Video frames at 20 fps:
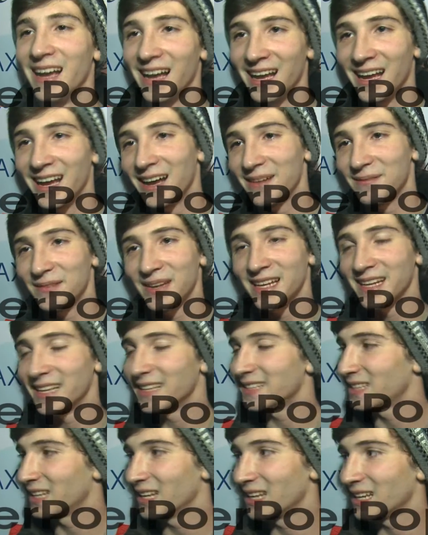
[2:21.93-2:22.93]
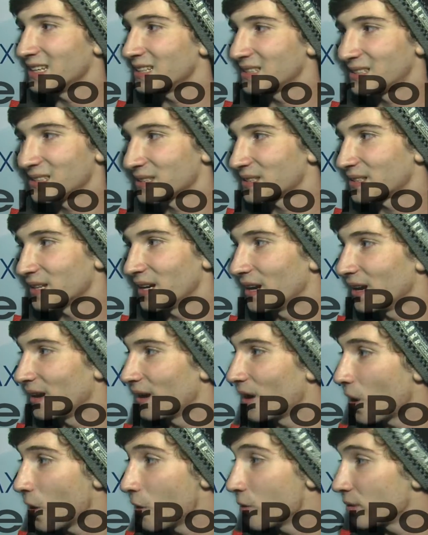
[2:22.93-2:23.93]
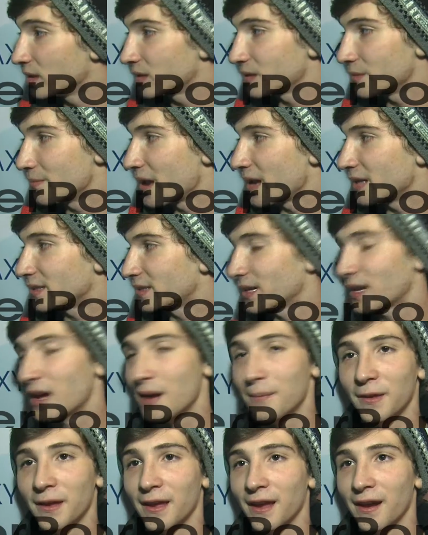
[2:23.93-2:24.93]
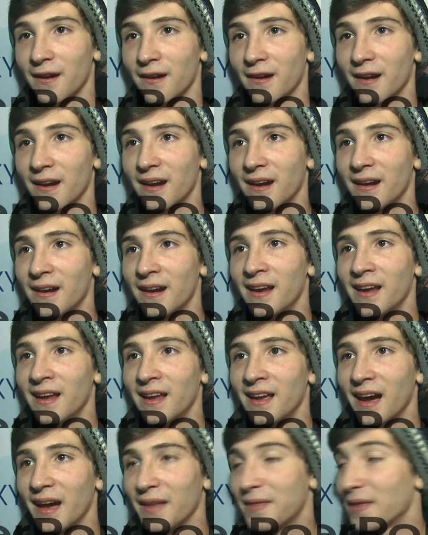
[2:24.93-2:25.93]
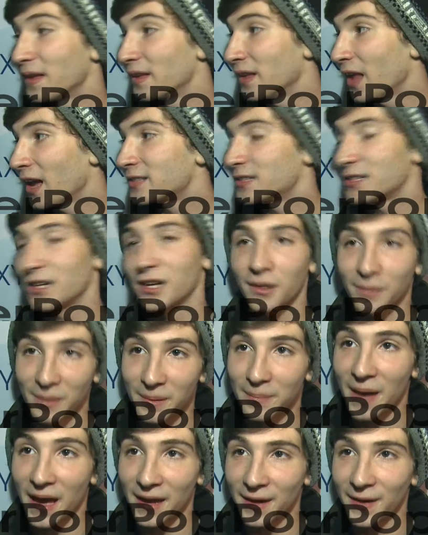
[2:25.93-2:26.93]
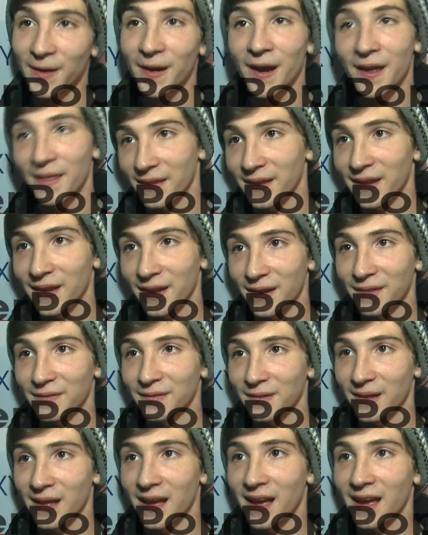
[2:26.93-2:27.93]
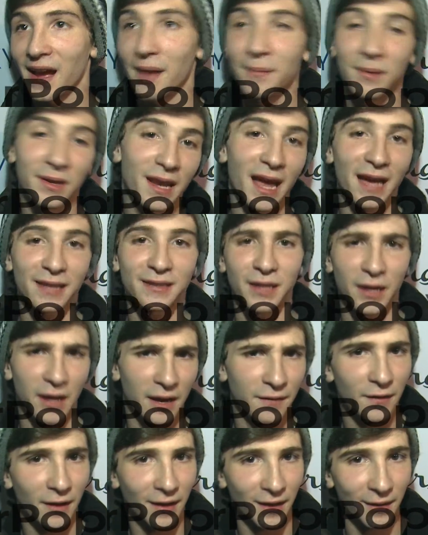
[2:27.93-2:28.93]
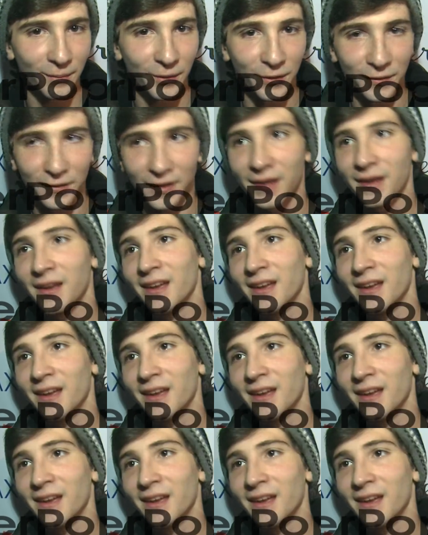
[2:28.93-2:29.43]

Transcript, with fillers: Uh, I mean, it, it's just uh, always amazing coming here, and I think next year it'll be better, and the year after that, I mean, next year if I get a movie,